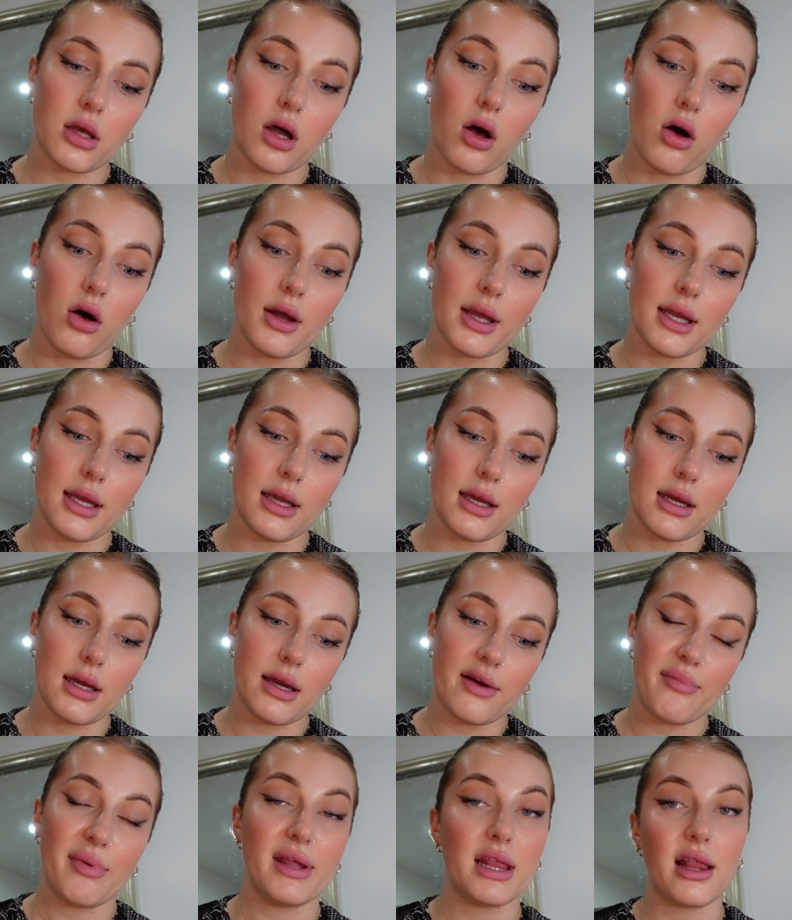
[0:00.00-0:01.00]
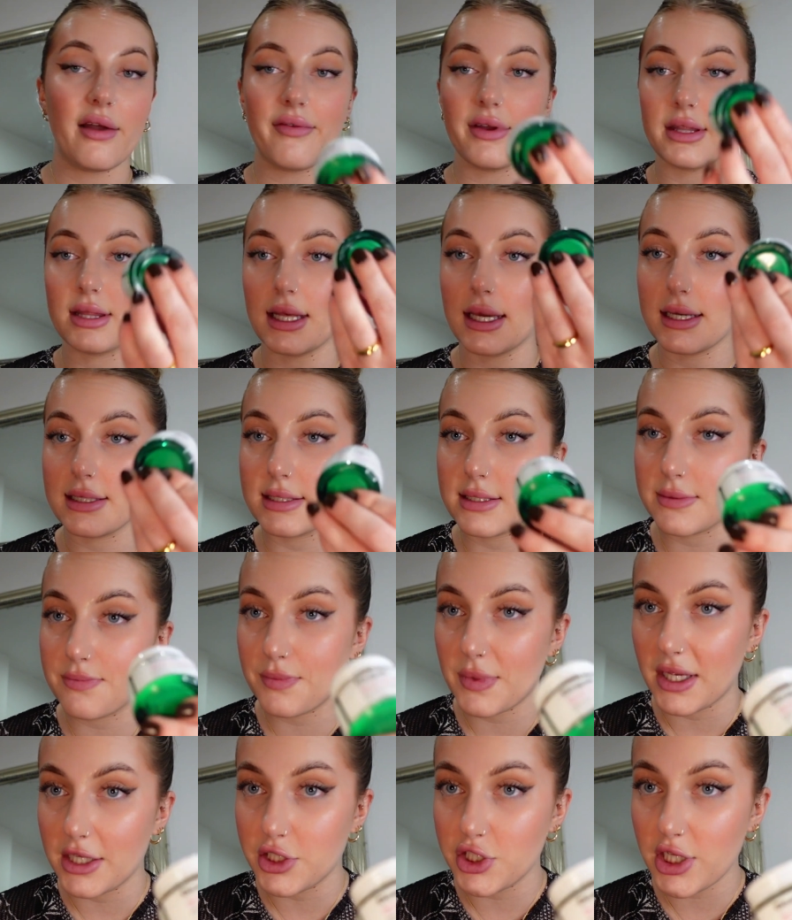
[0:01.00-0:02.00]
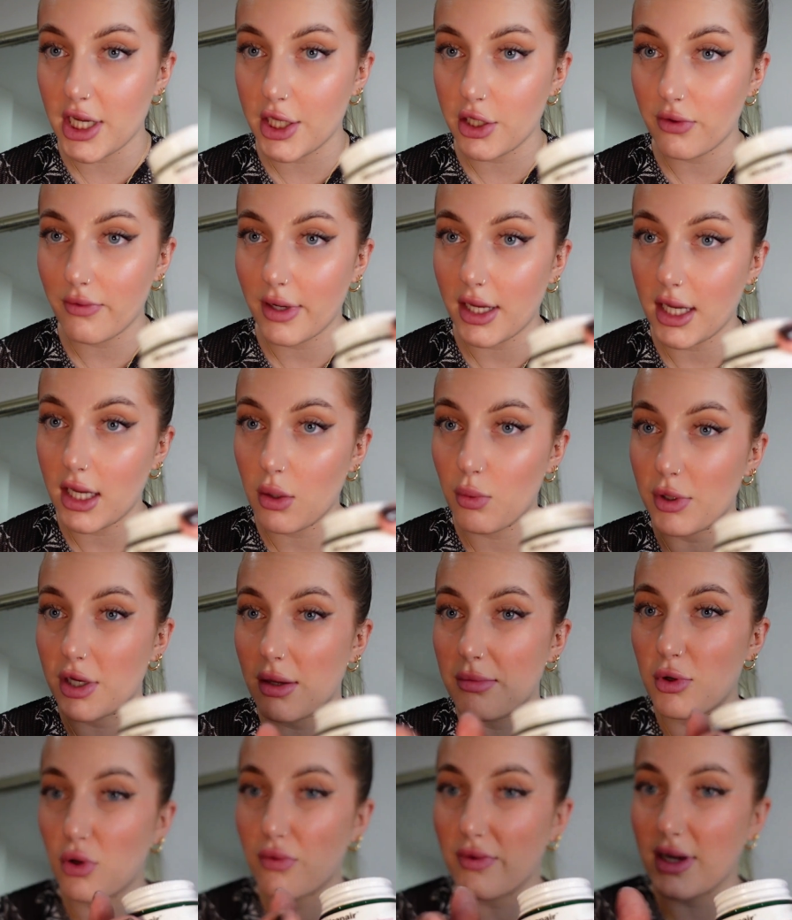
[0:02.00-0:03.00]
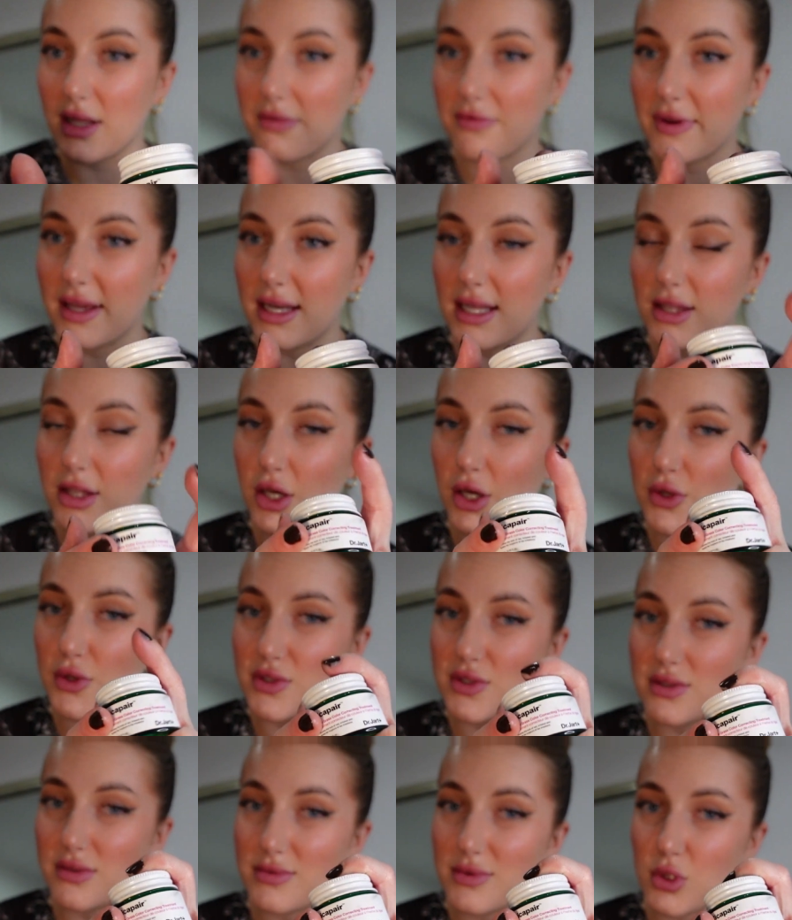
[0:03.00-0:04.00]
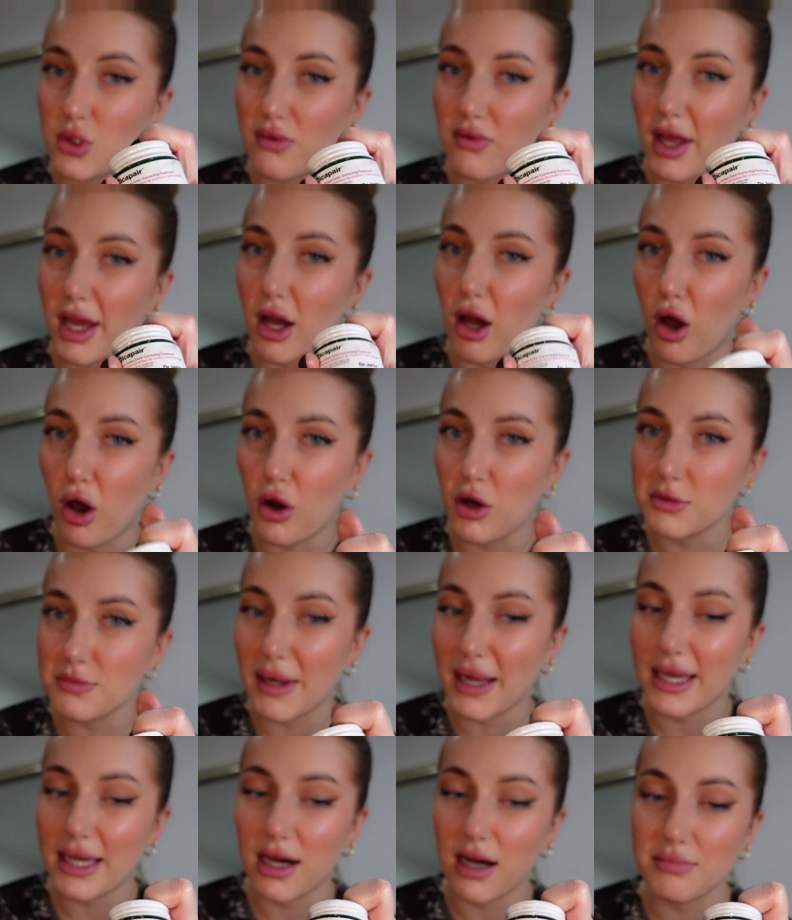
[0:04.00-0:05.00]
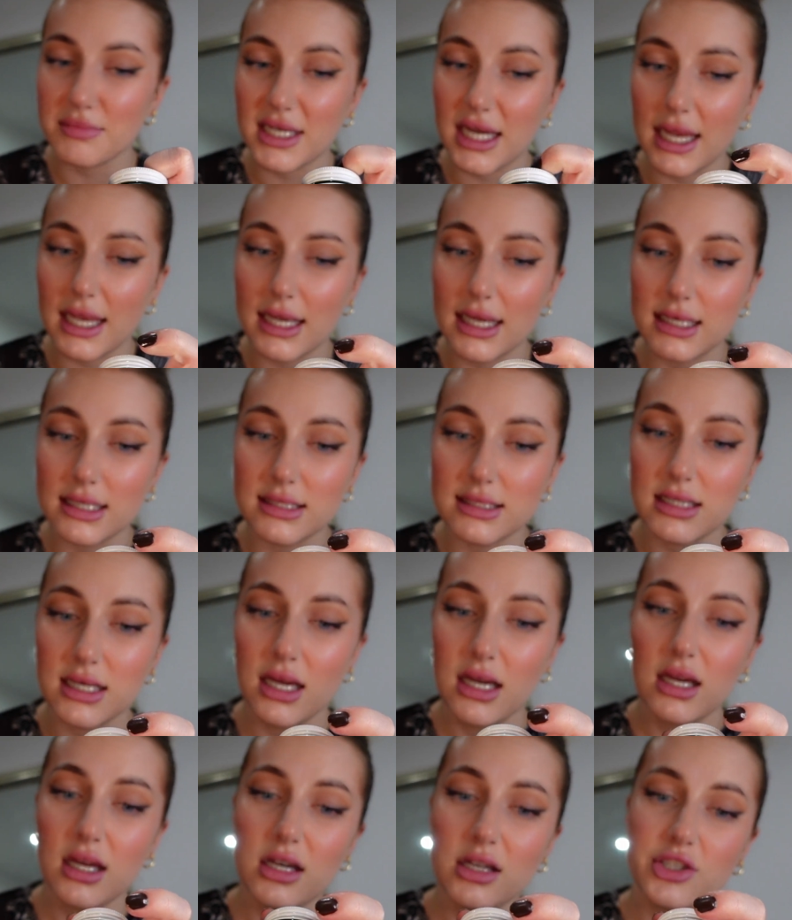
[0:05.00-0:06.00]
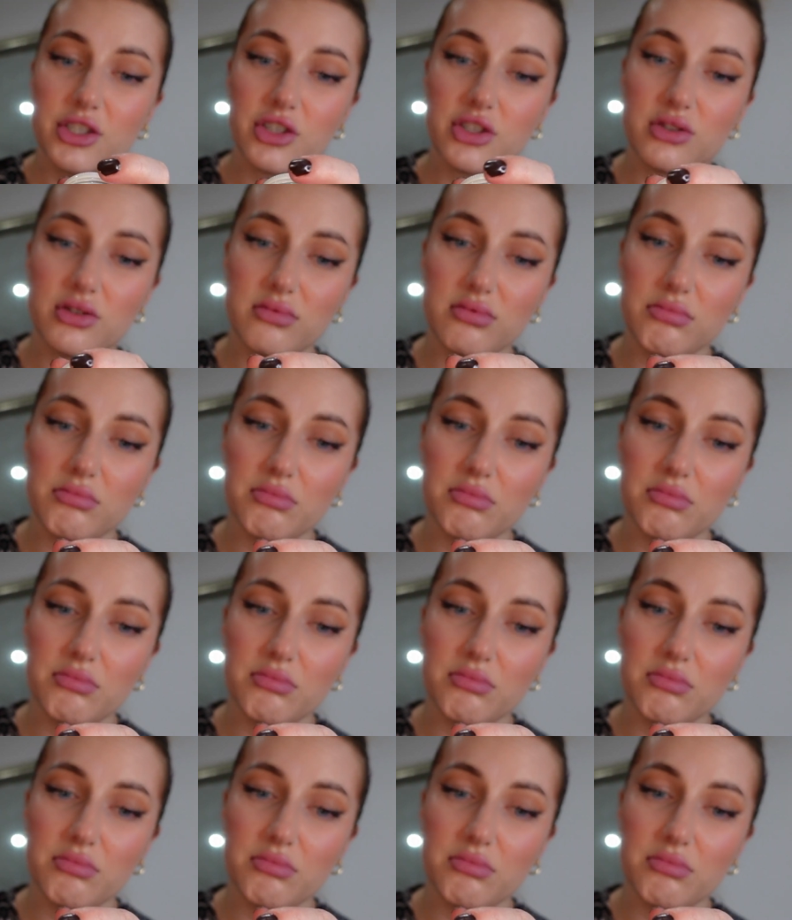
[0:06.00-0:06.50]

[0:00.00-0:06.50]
I have been loving this in January when I'm not really feeling those sort of like hard makeup days just